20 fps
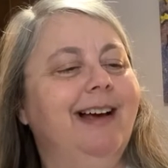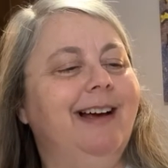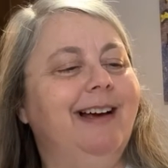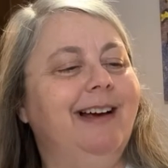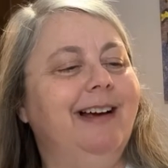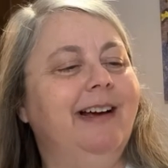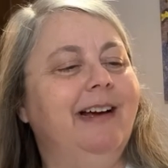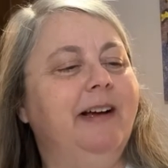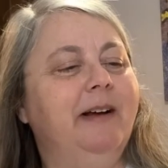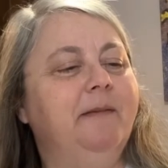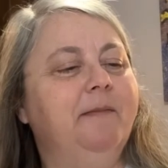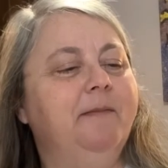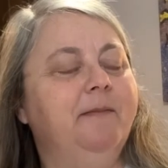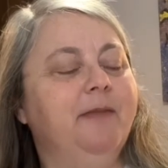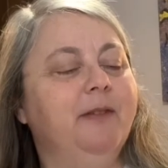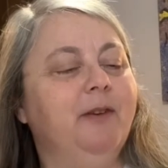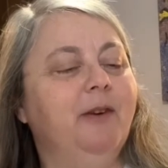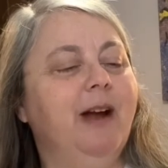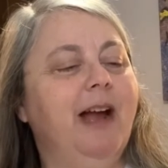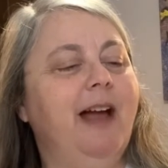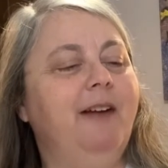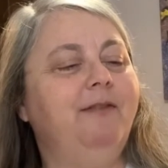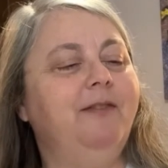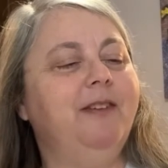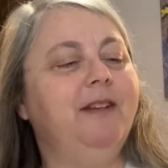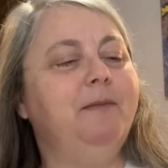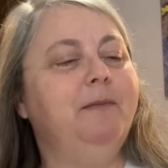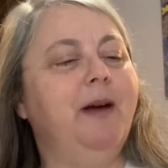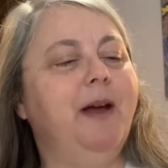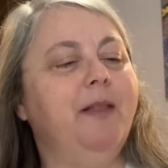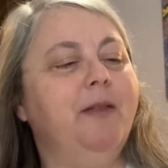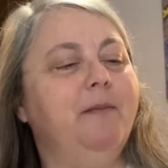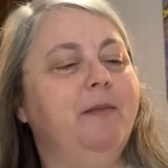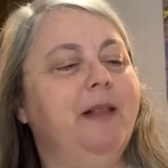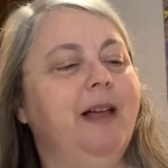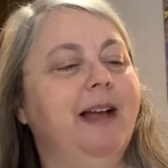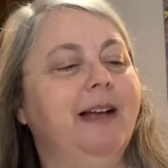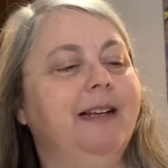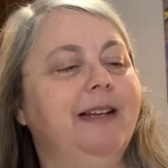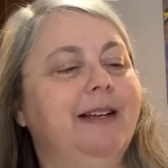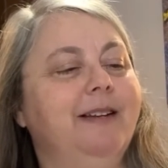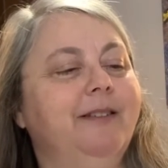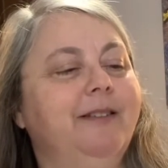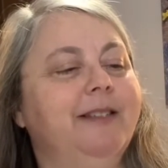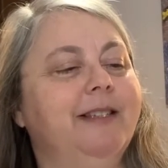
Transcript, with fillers: Um, crafted by the Black Needle,